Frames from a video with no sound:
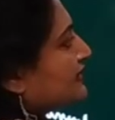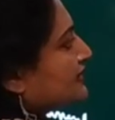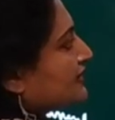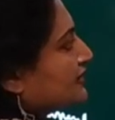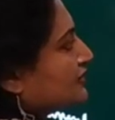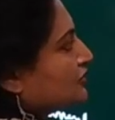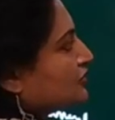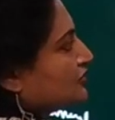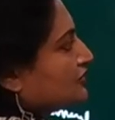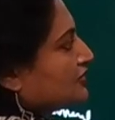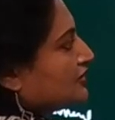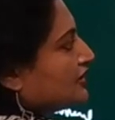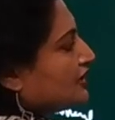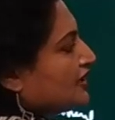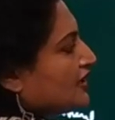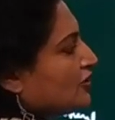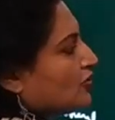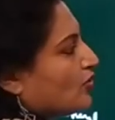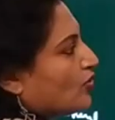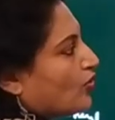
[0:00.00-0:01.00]
it in
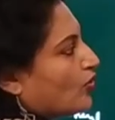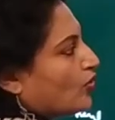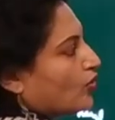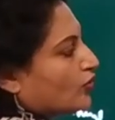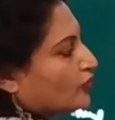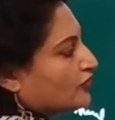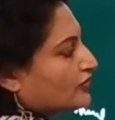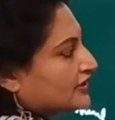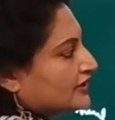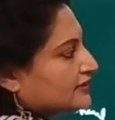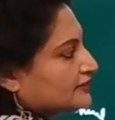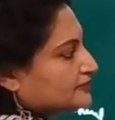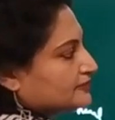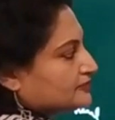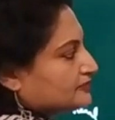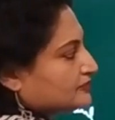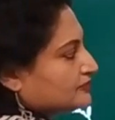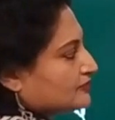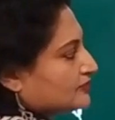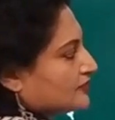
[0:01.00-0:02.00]
the ovary.
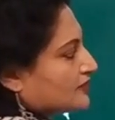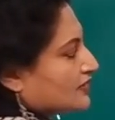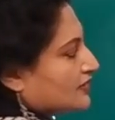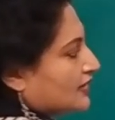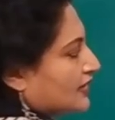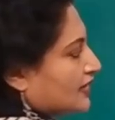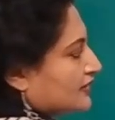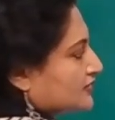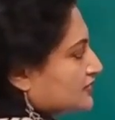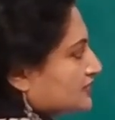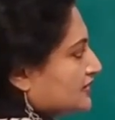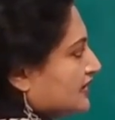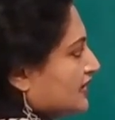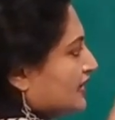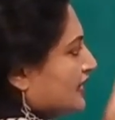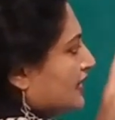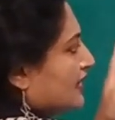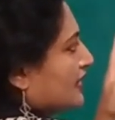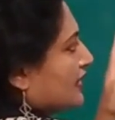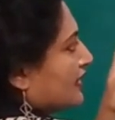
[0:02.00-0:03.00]

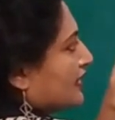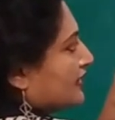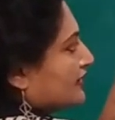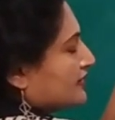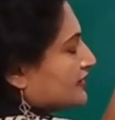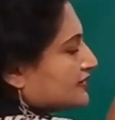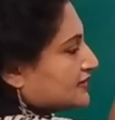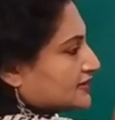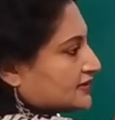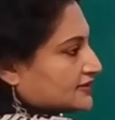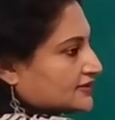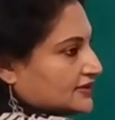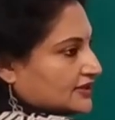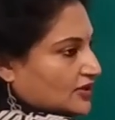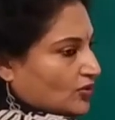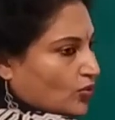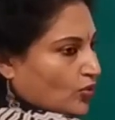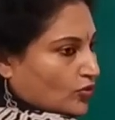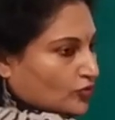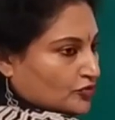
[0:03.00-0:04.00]
See, this is
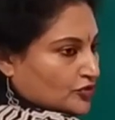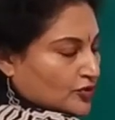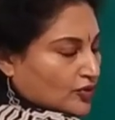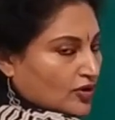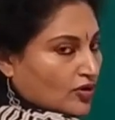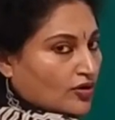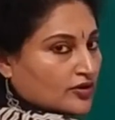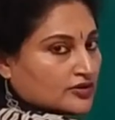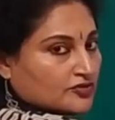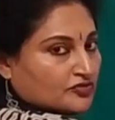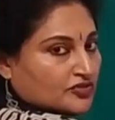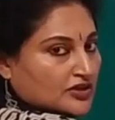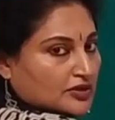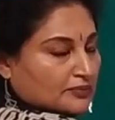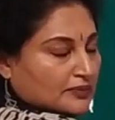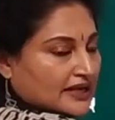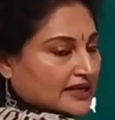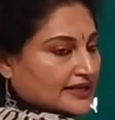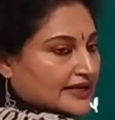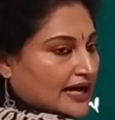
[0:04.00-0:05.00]
the ovule or the
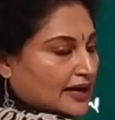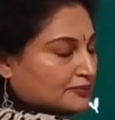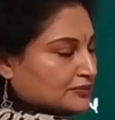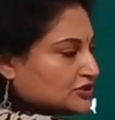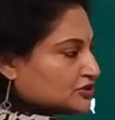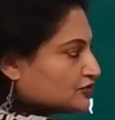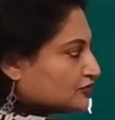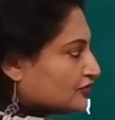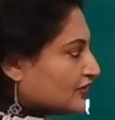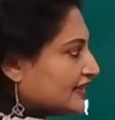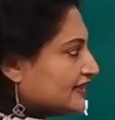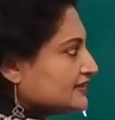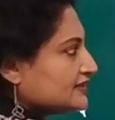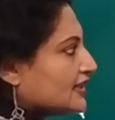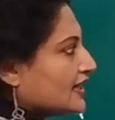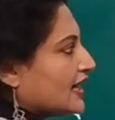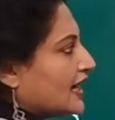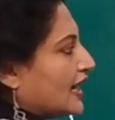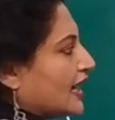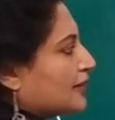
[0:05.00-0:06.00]
female gametophyte.
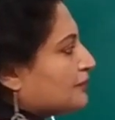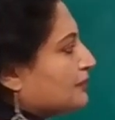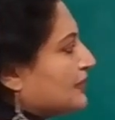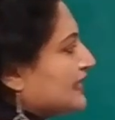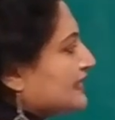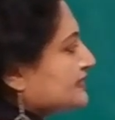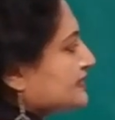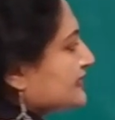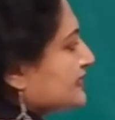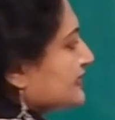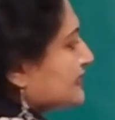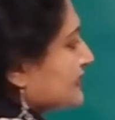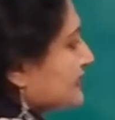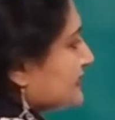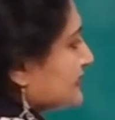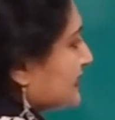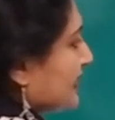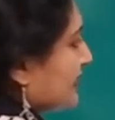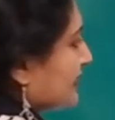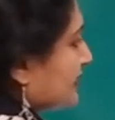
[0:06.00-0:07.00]
I am placing it
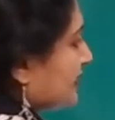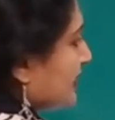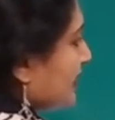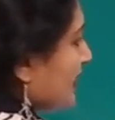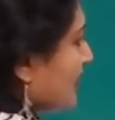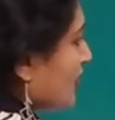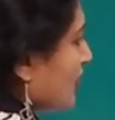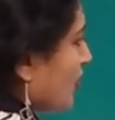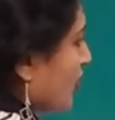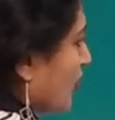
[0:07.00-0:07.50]
inside the